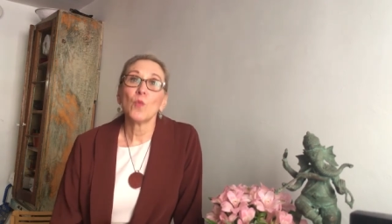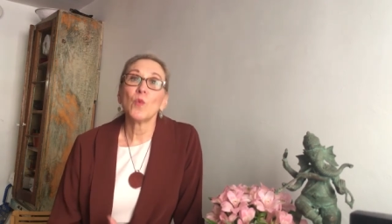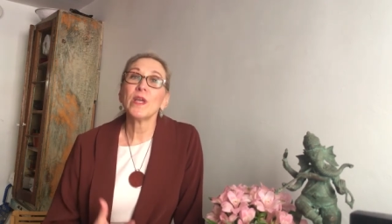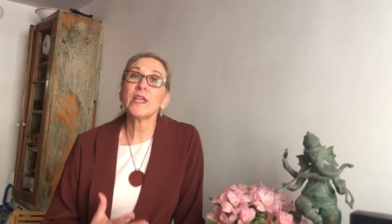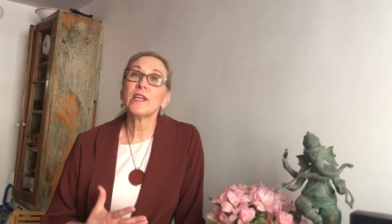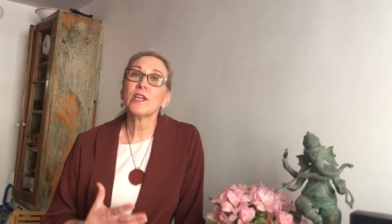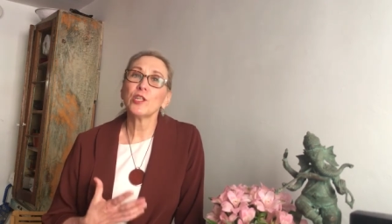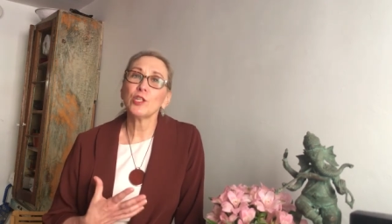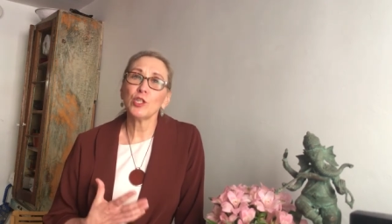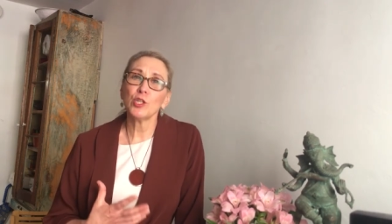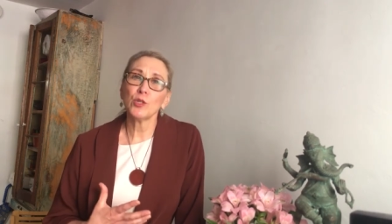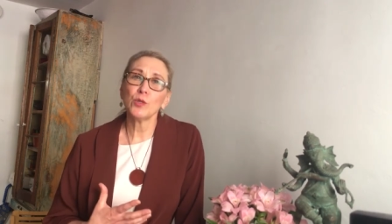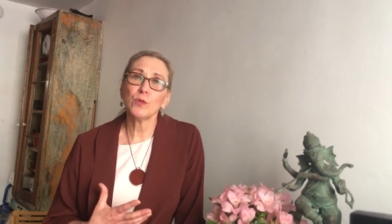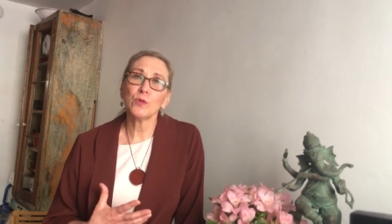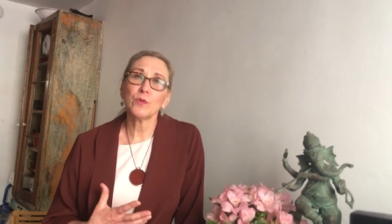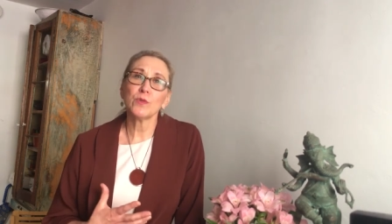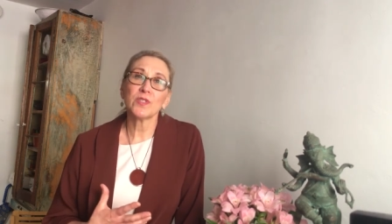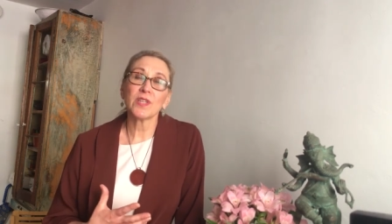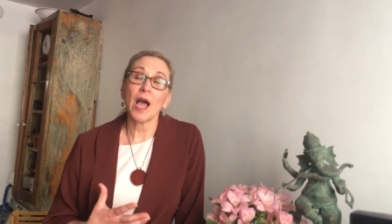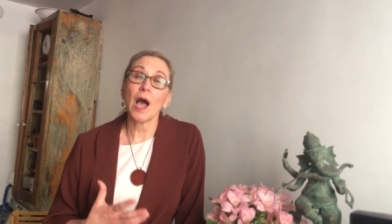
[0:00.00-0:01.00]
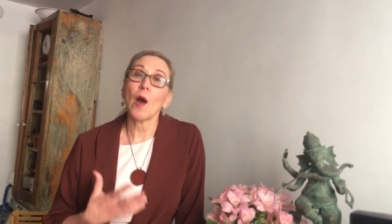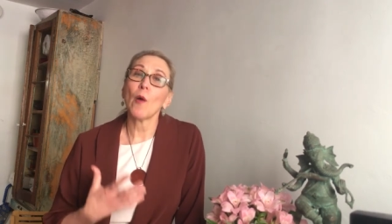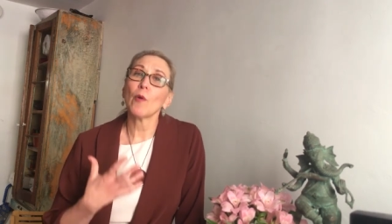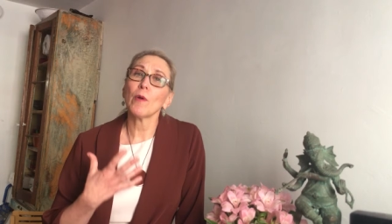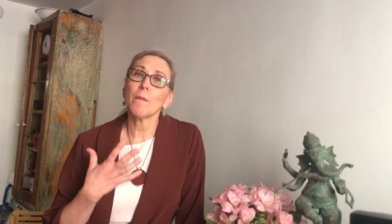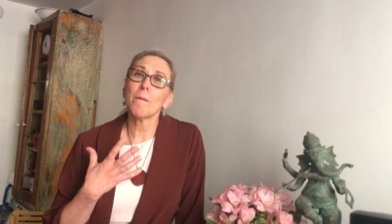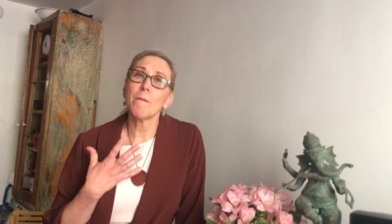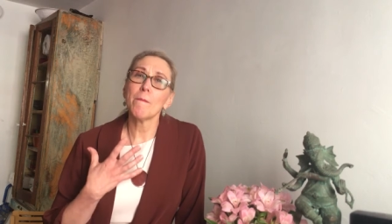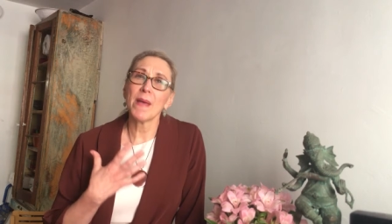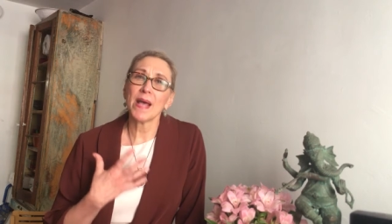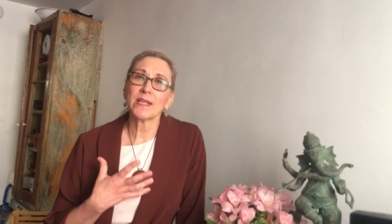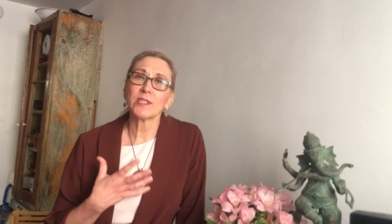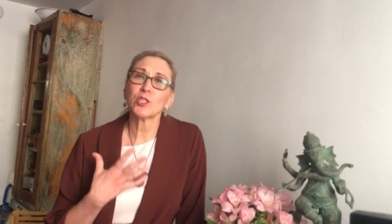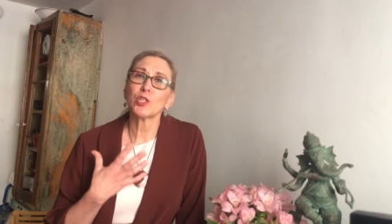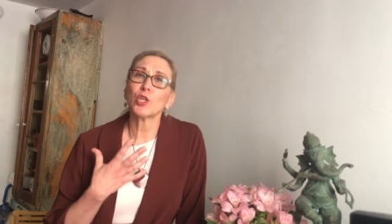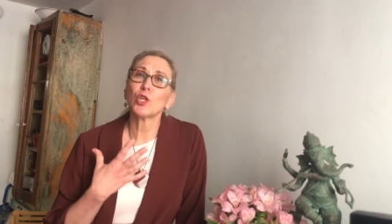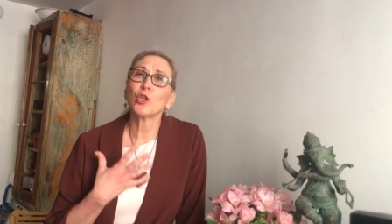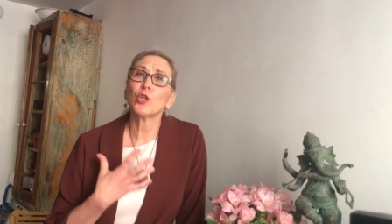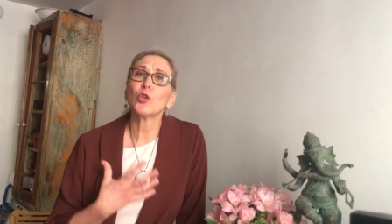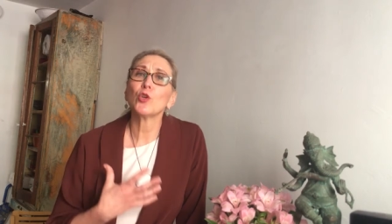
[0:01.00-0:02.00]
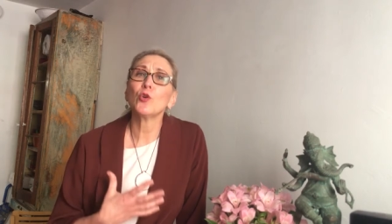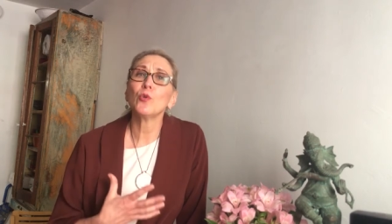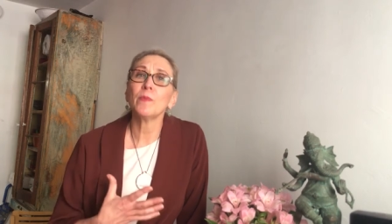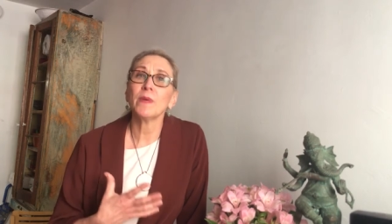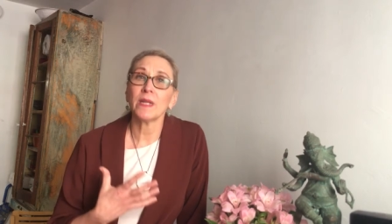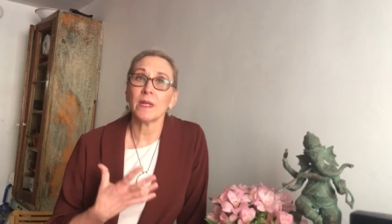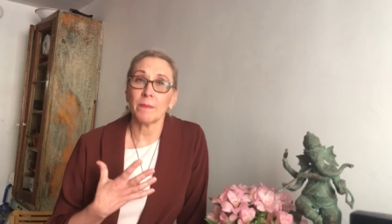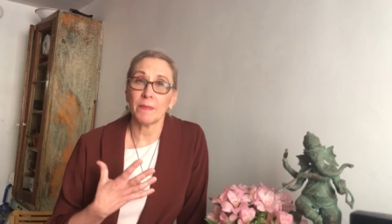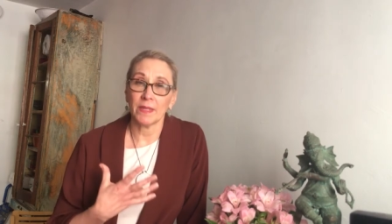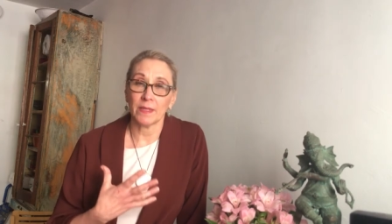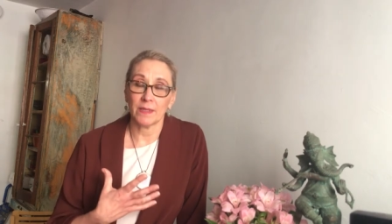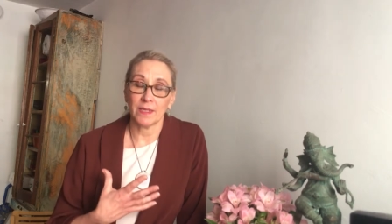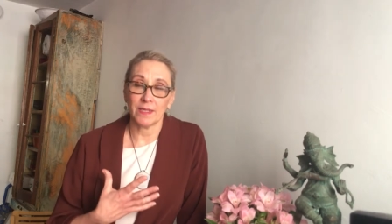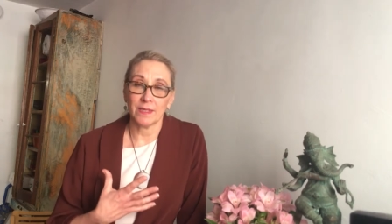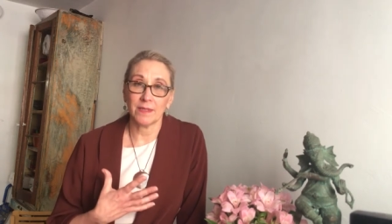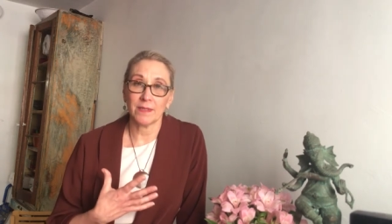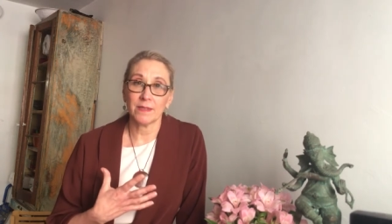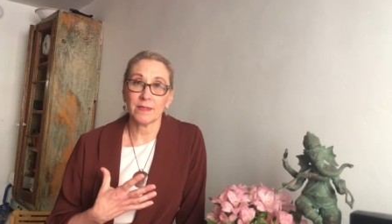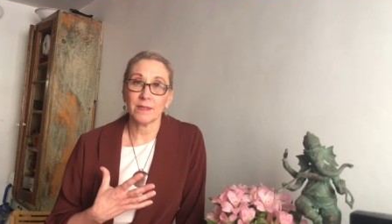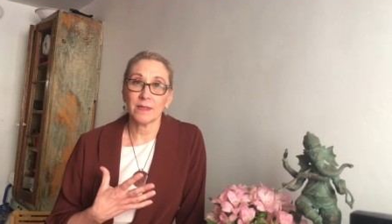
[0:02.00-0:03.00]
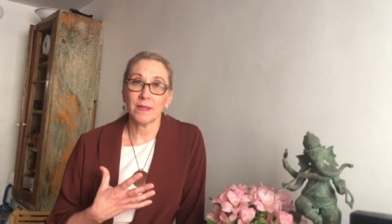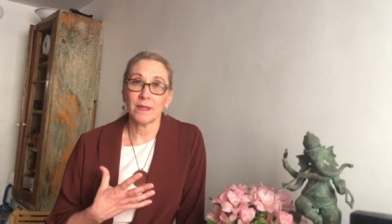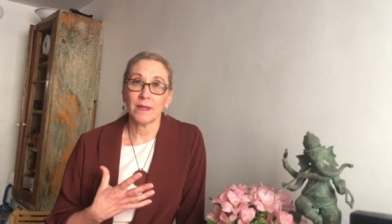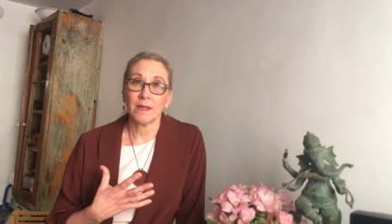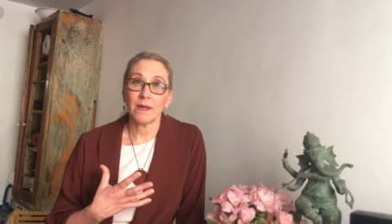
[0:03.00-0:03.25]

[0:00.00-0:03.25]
We can use our best human abilities,